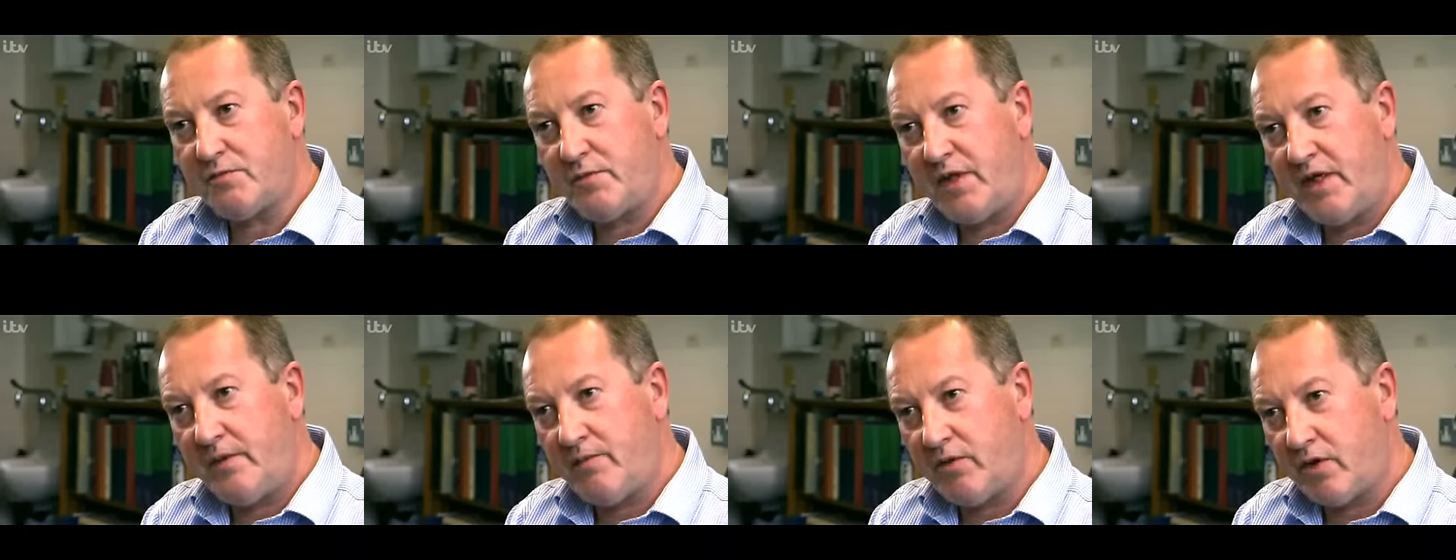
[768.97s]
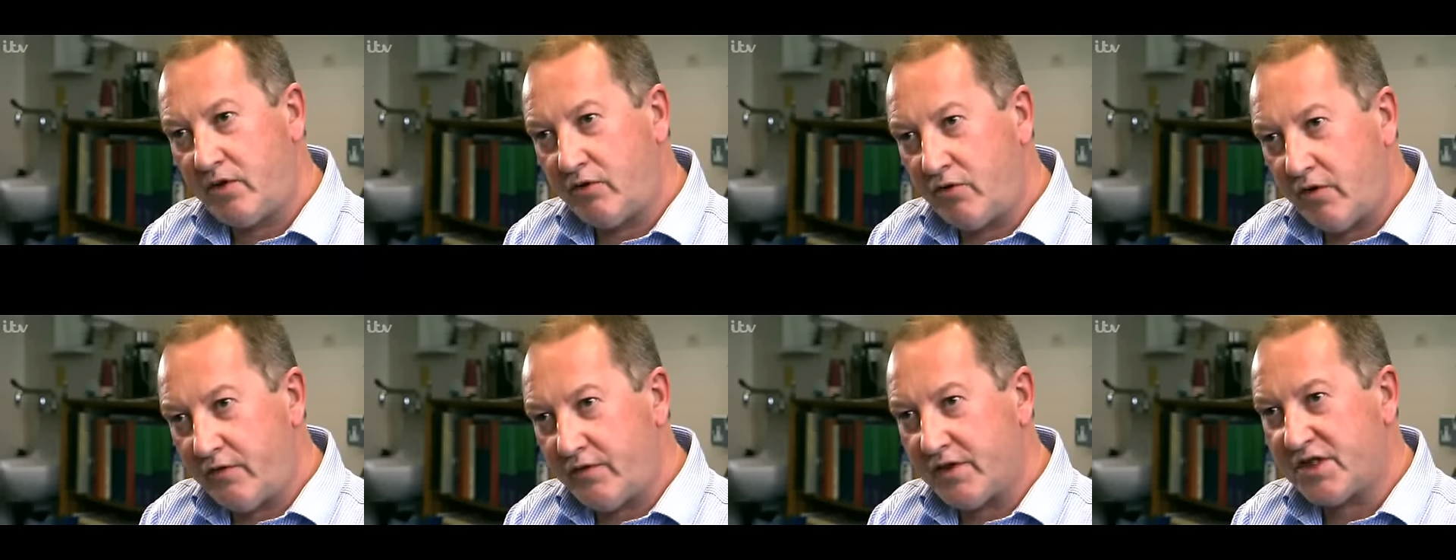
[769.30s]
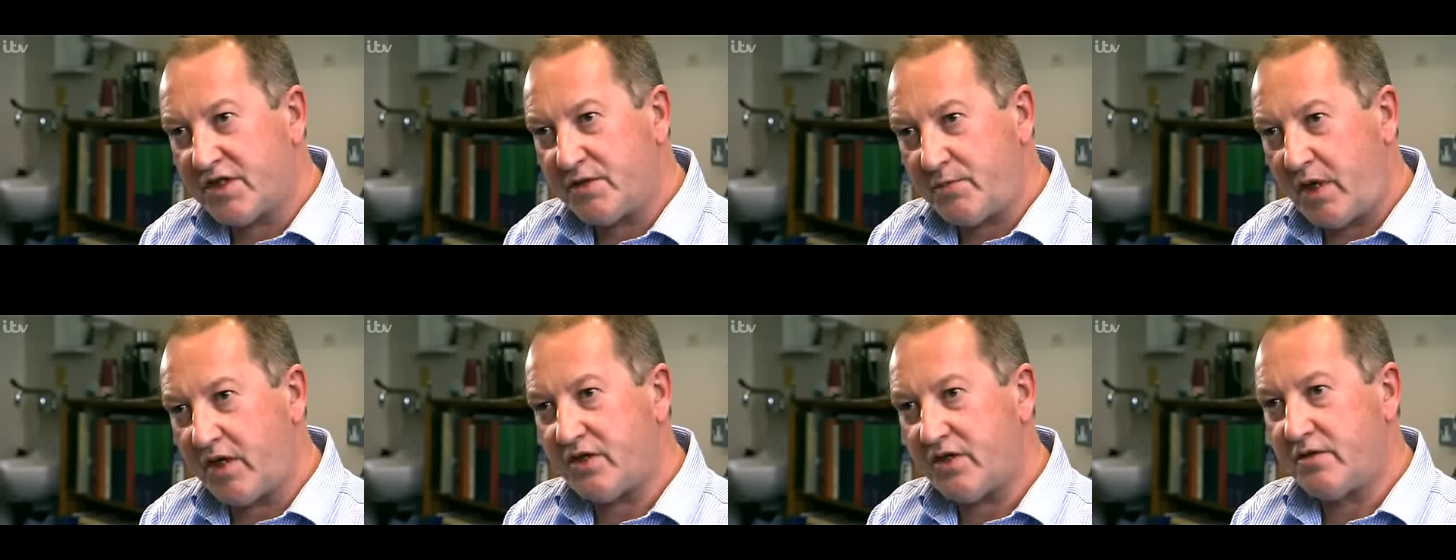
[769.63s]
of people are on the
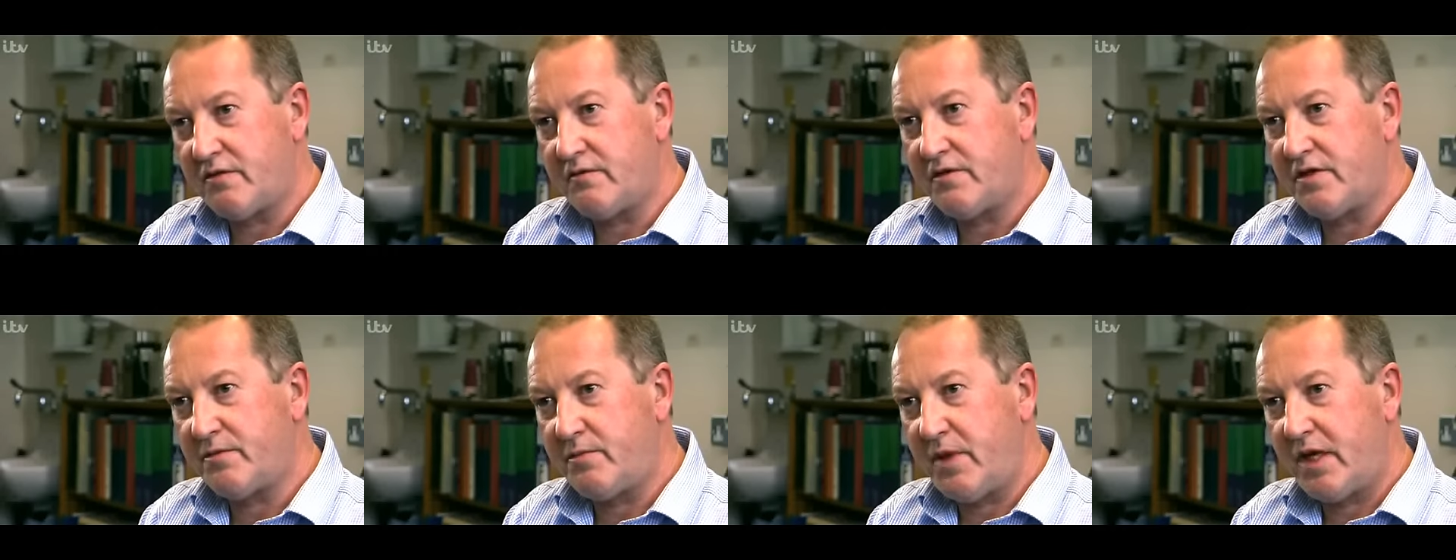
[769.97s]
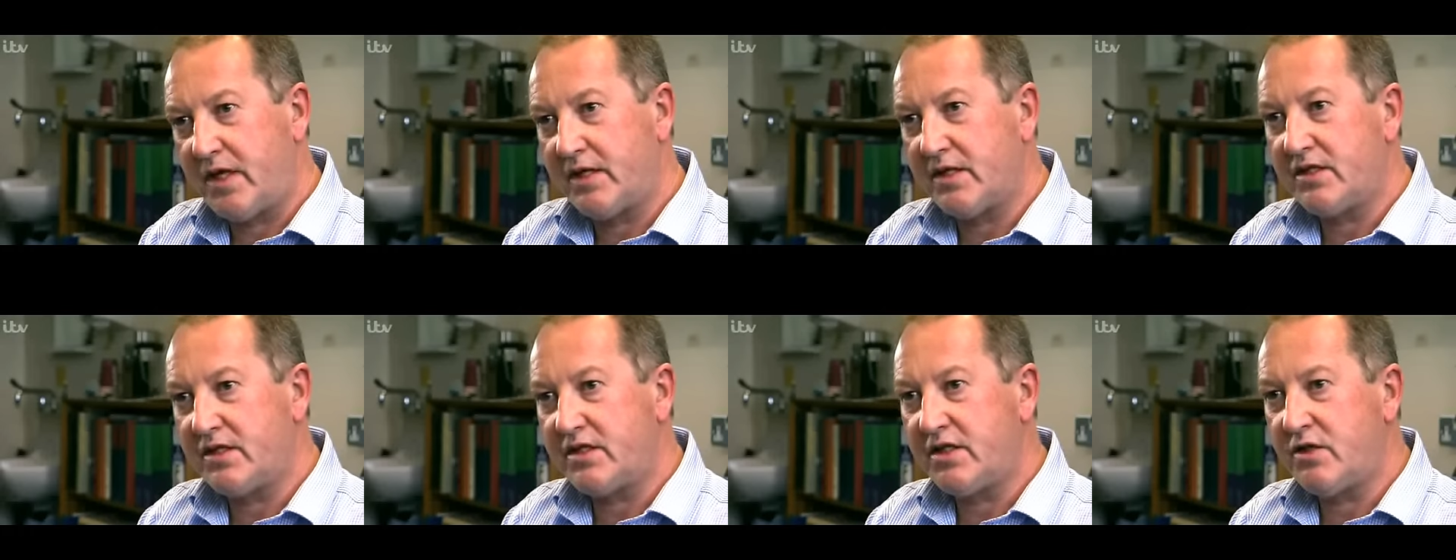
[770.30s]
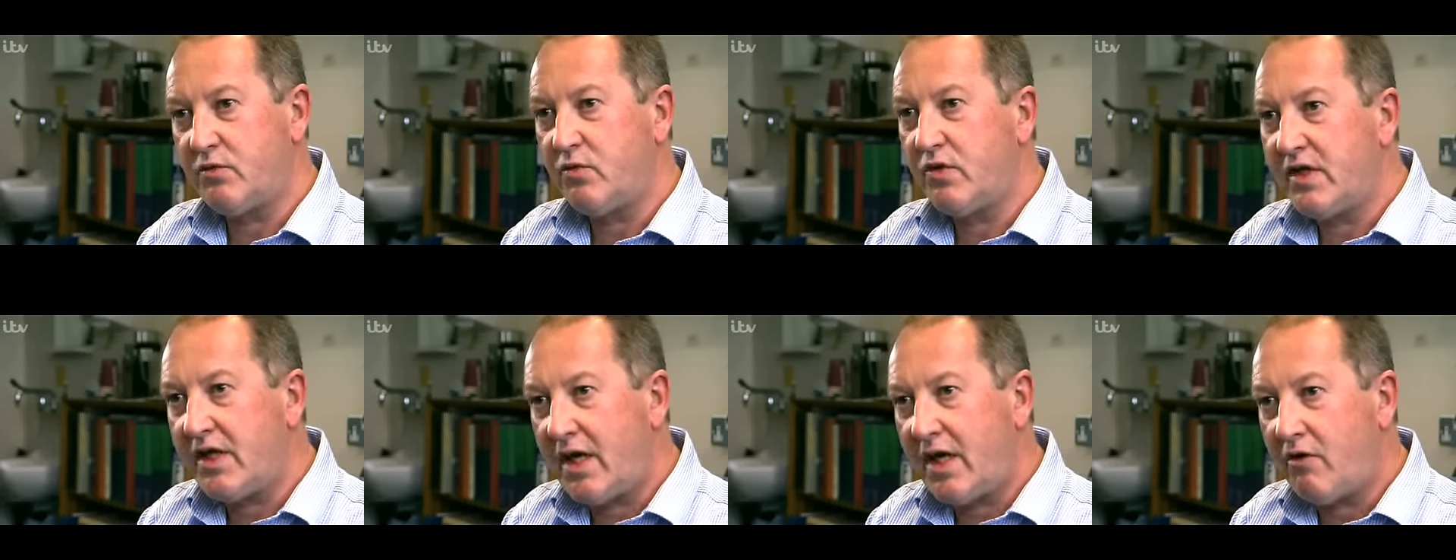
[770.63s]
spectrum of dependency
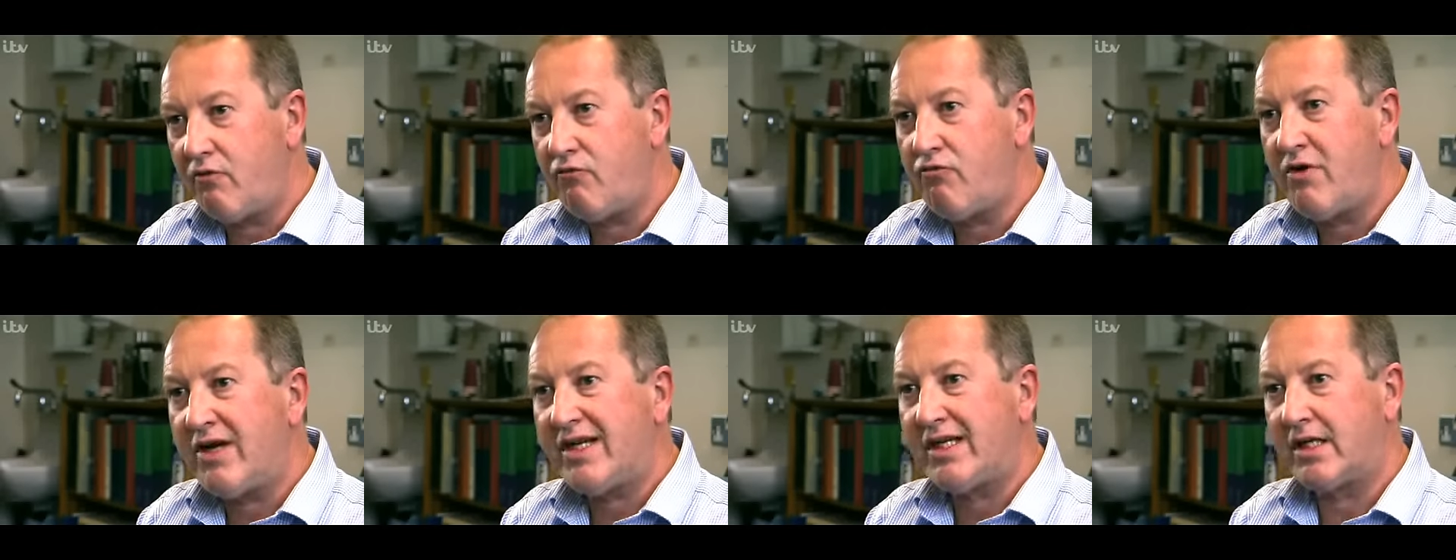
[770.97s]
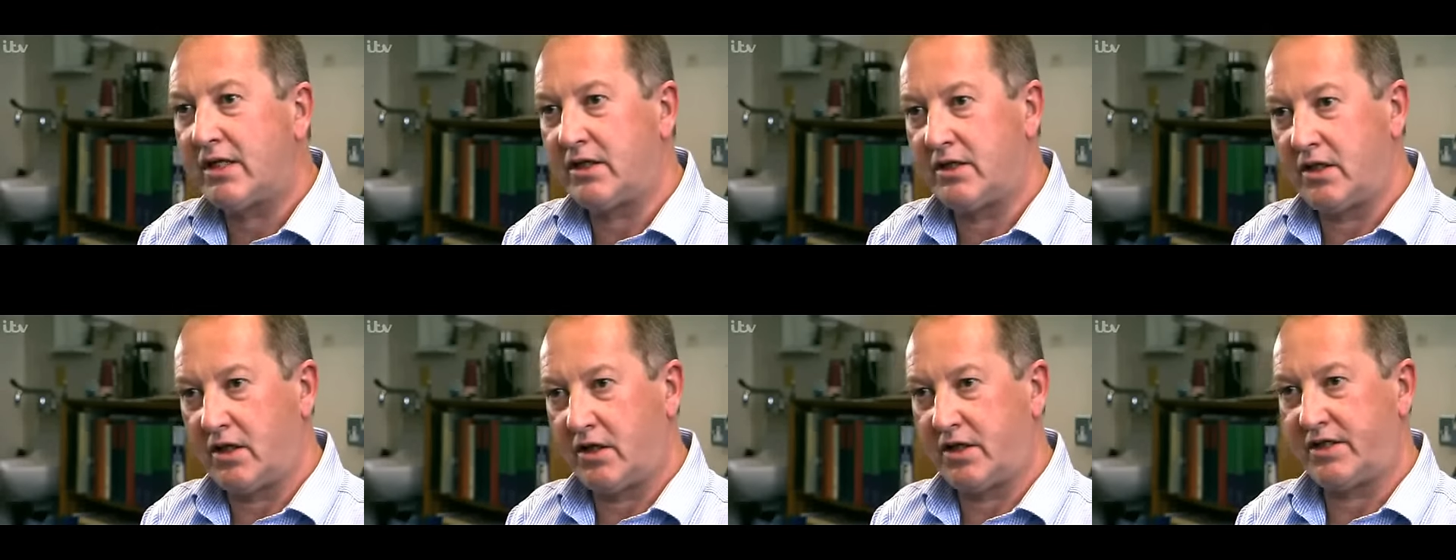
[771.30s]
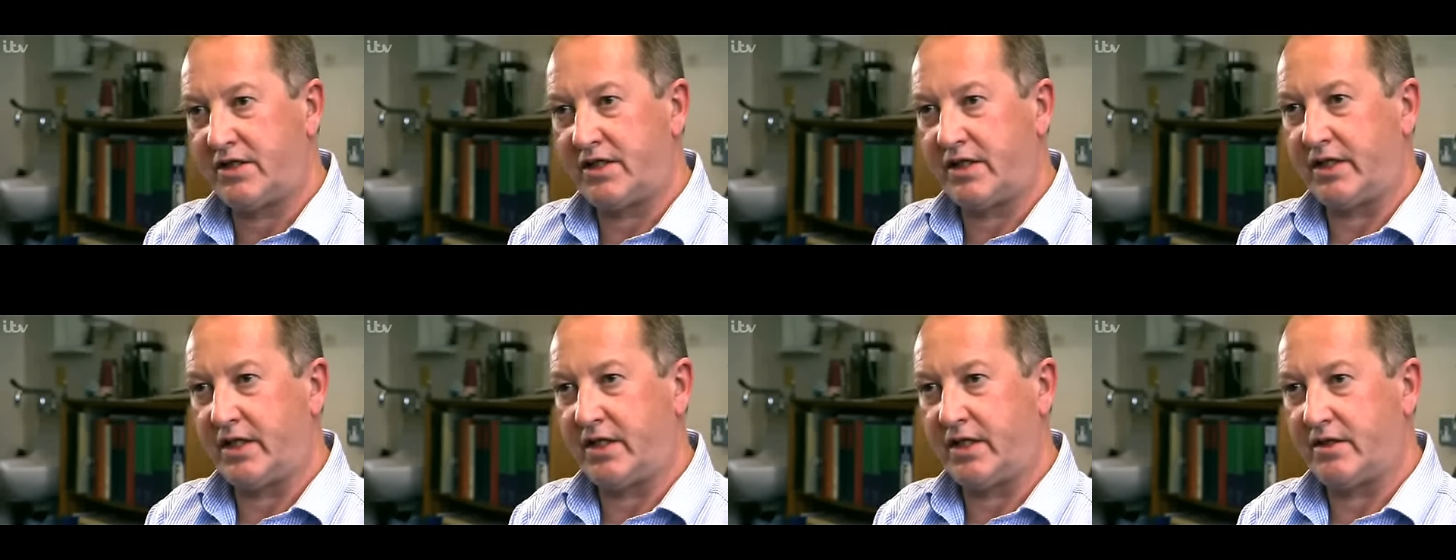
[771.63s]
without
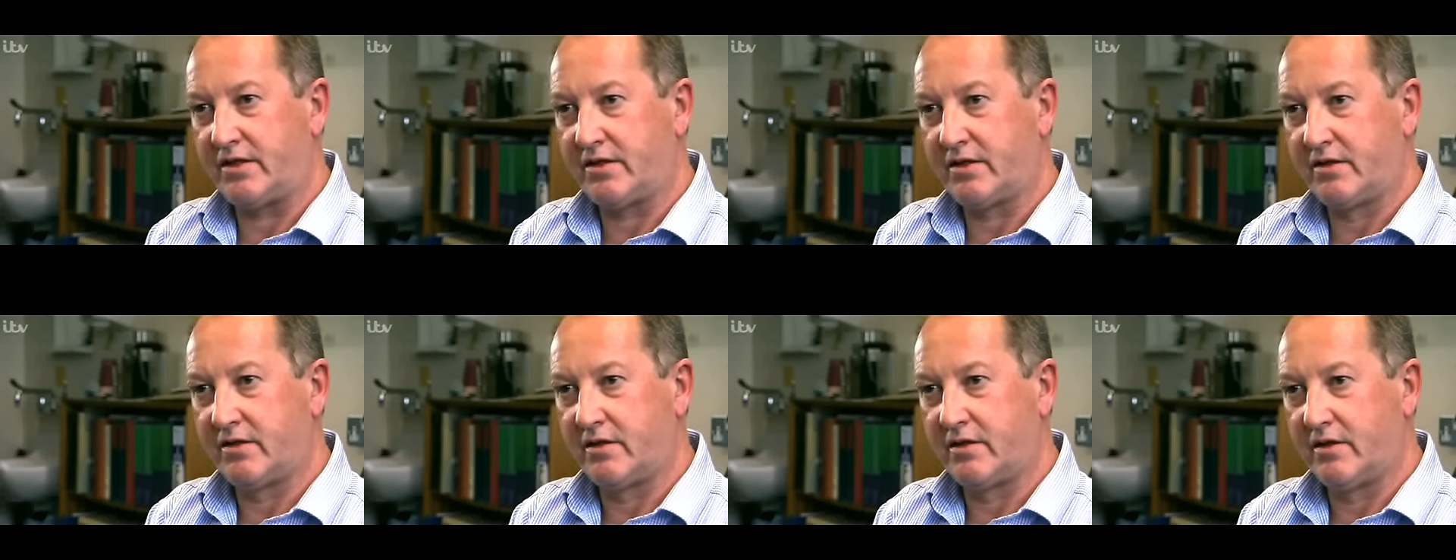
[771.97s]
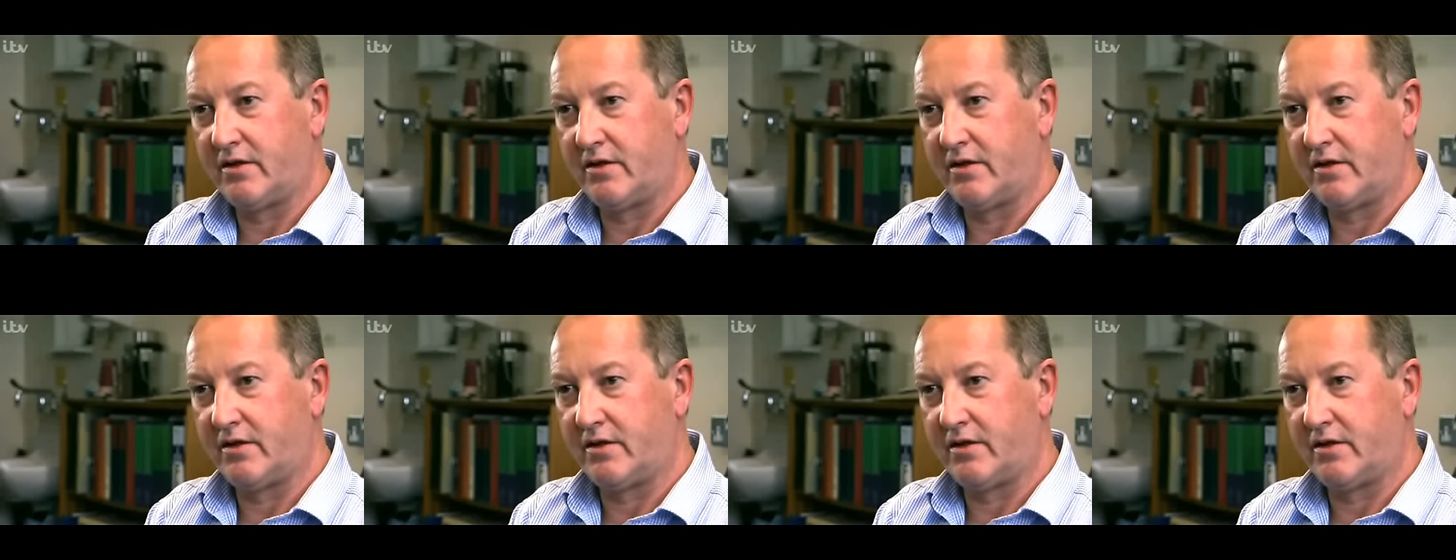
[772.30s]
recognising it.